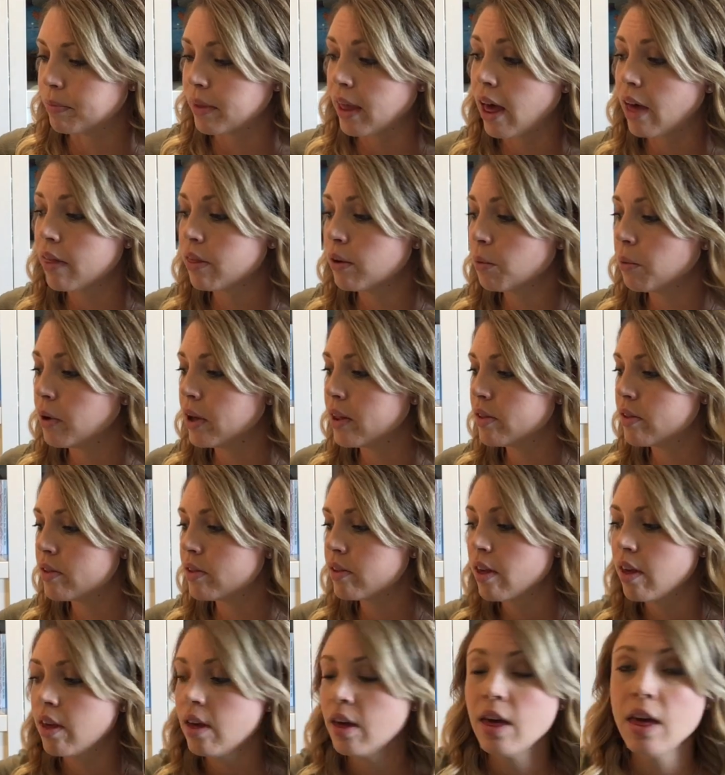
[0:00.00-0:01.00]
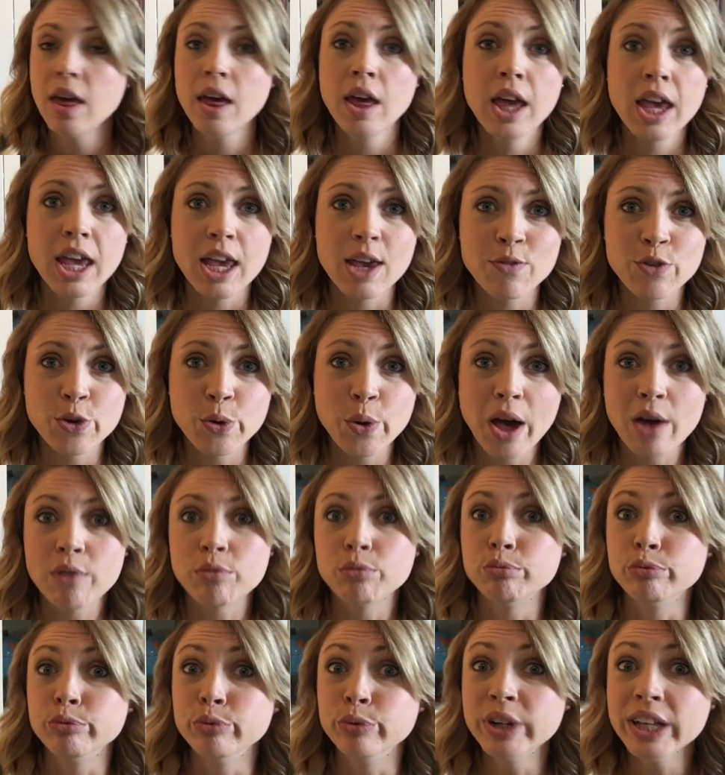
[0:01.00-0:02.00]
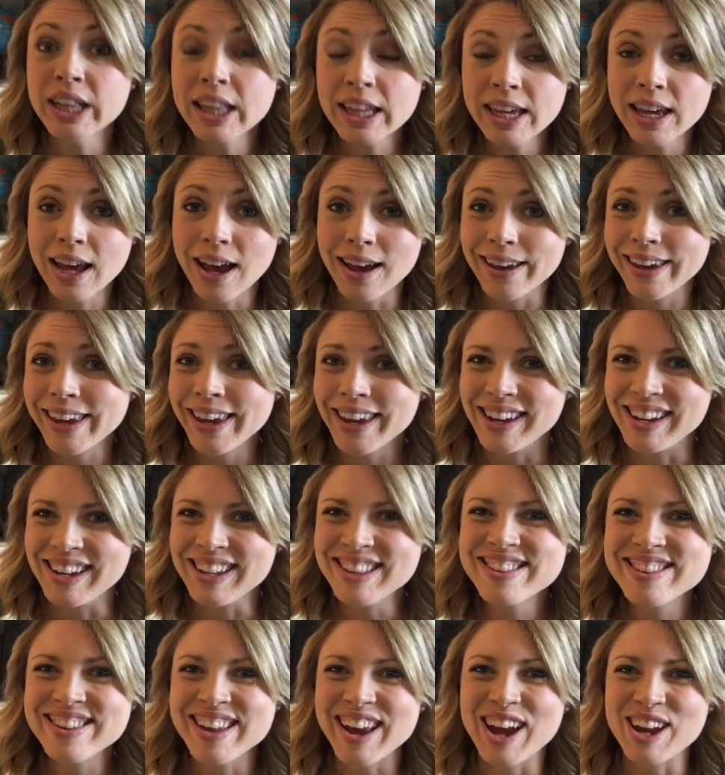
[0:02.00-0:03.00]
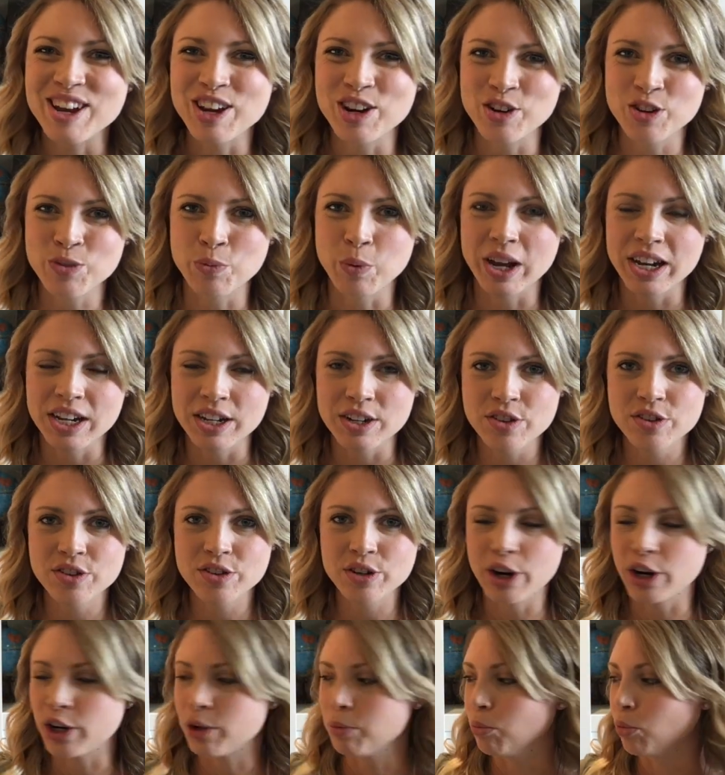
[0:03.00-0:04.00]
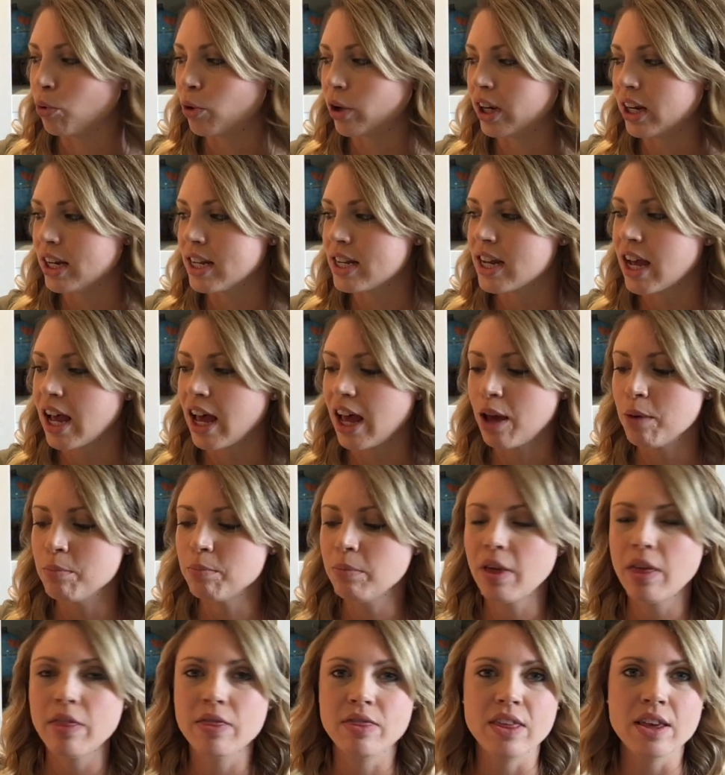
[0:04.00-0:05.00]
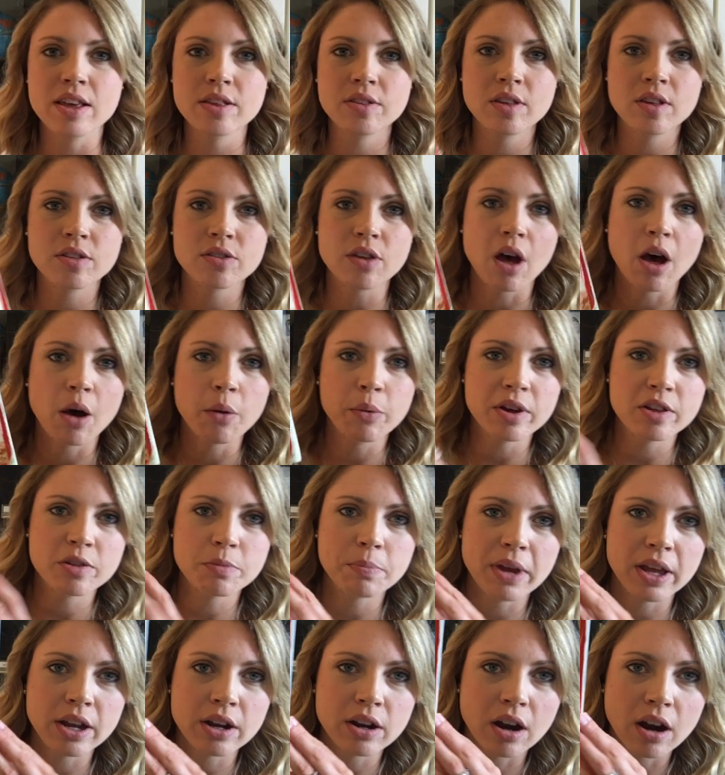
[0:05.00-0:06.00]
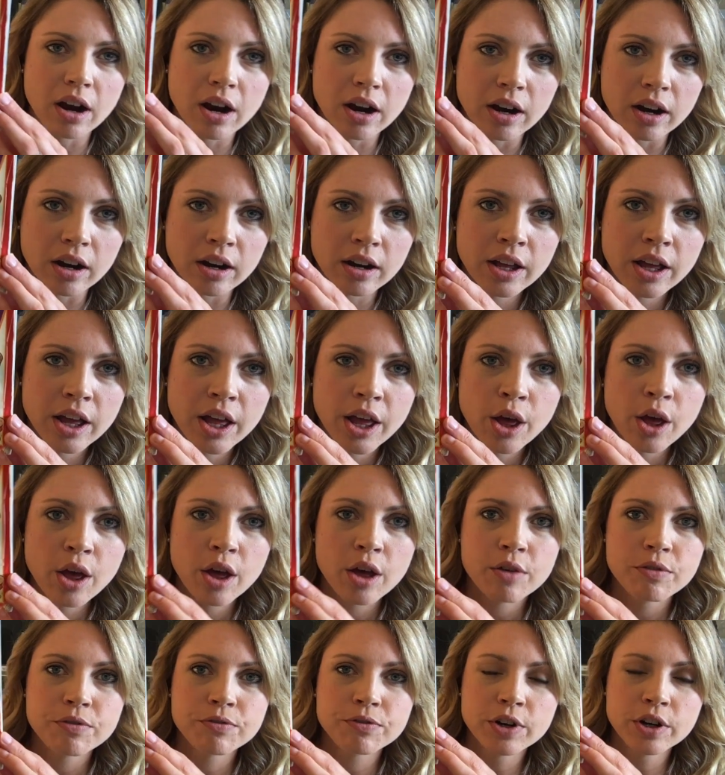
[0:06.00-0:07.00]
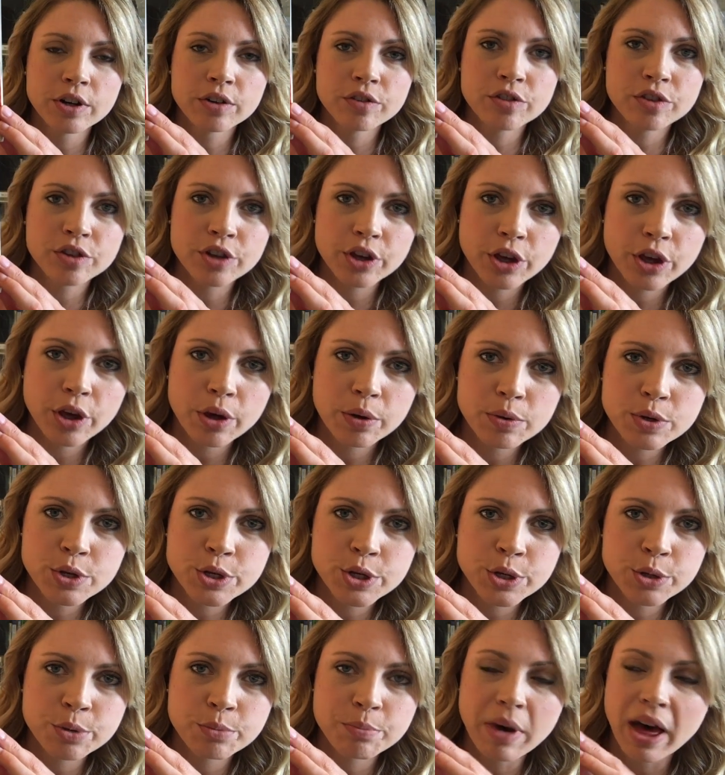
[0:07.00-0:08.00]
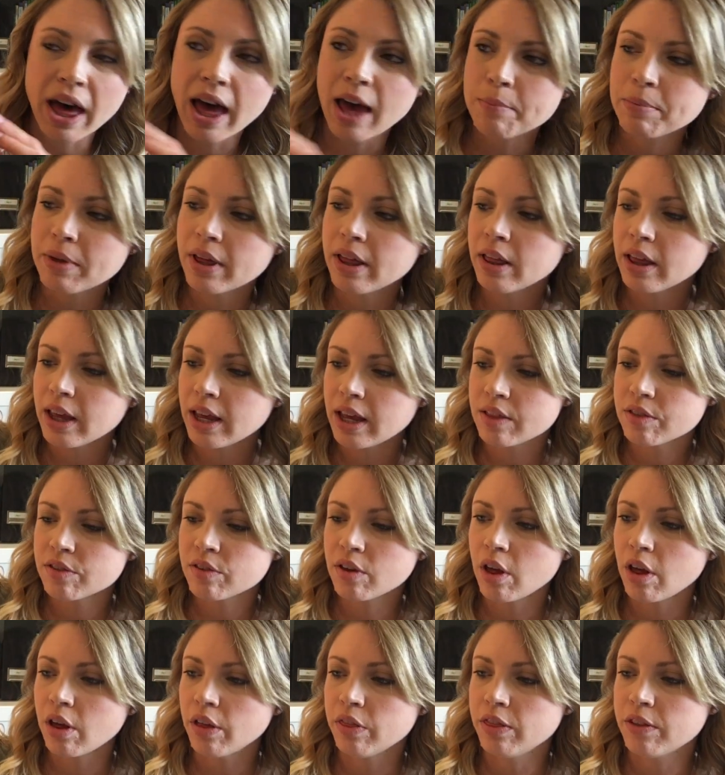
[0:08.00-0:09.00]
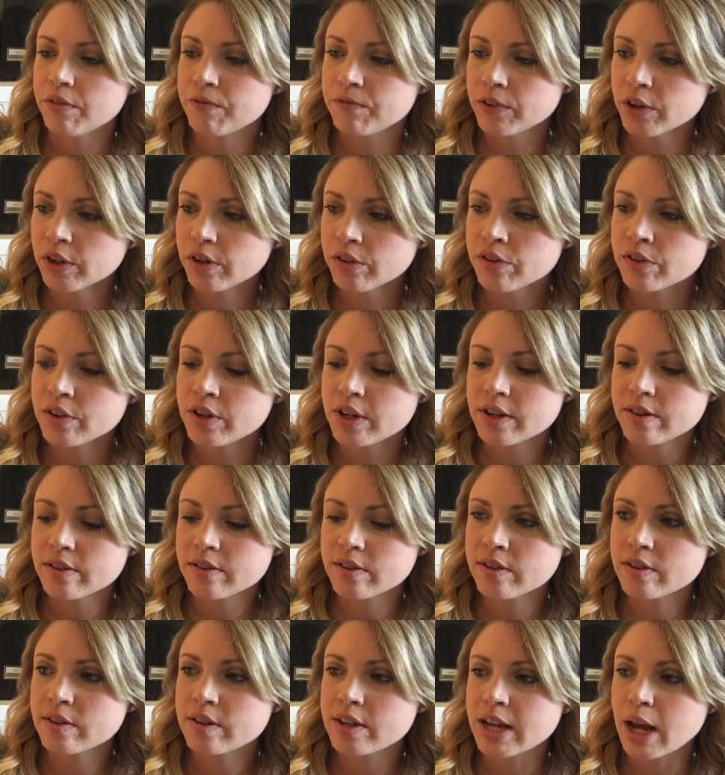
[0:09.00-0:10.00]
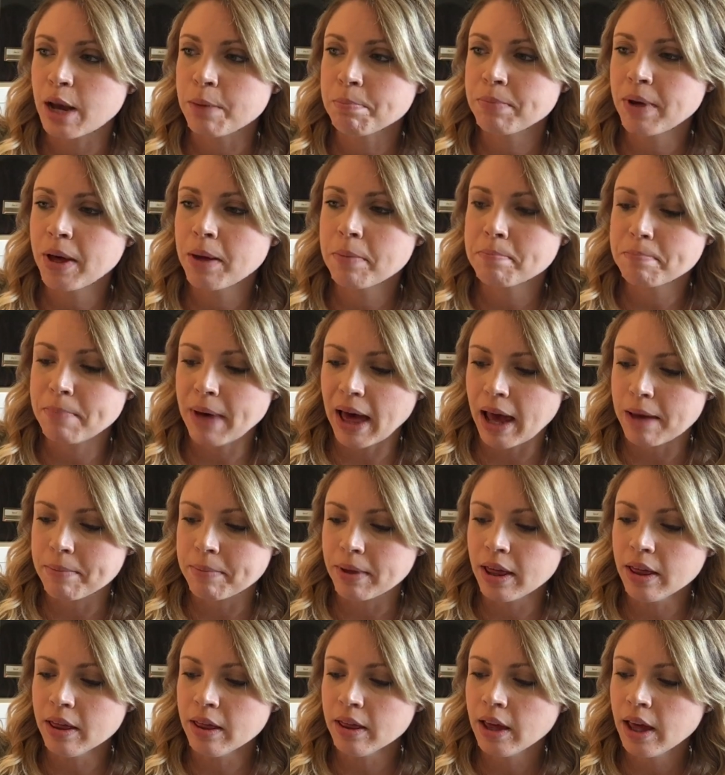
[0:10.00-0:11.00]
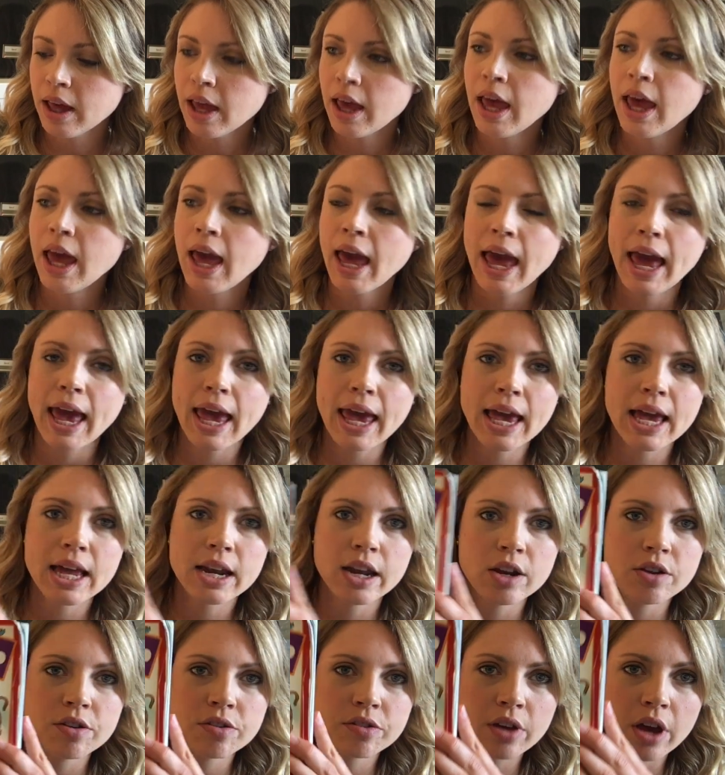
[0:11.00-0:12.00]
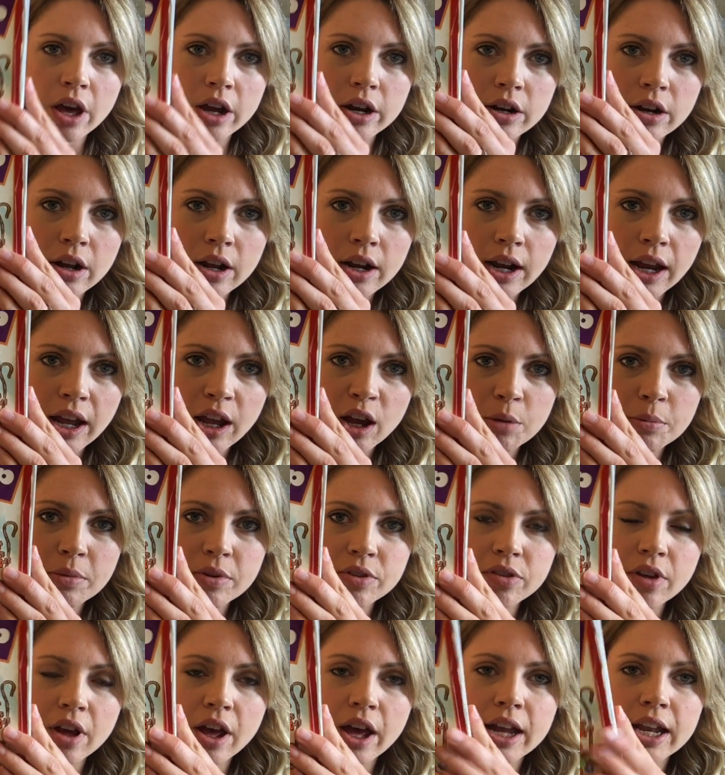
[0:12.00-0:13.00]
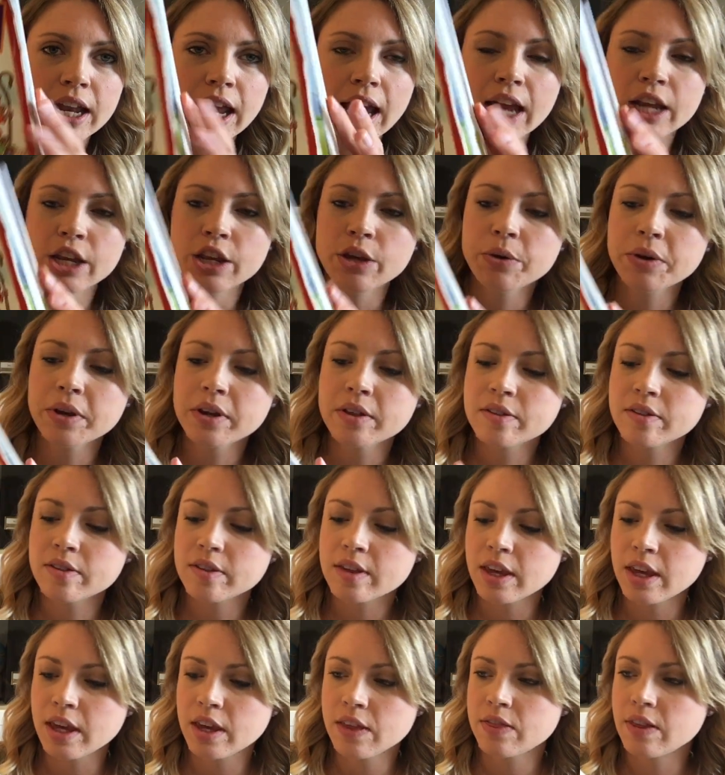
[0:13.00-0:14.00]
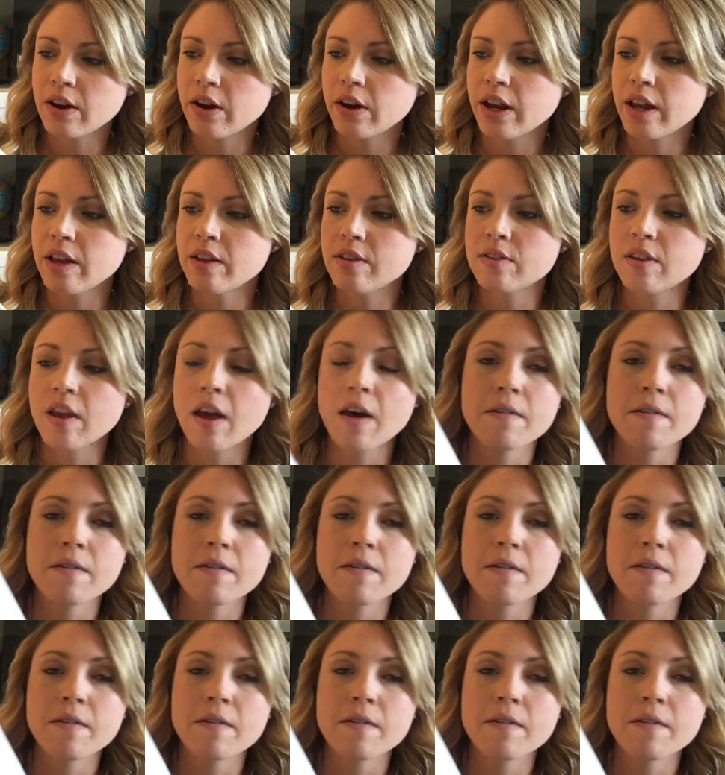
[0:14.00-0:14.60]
Other ones, if you have really young kids and you're just wanting to start a morning time, this has always been our first go-to Bible. It's called the First Step Bible, and I just got it on Amazon, and you can see there is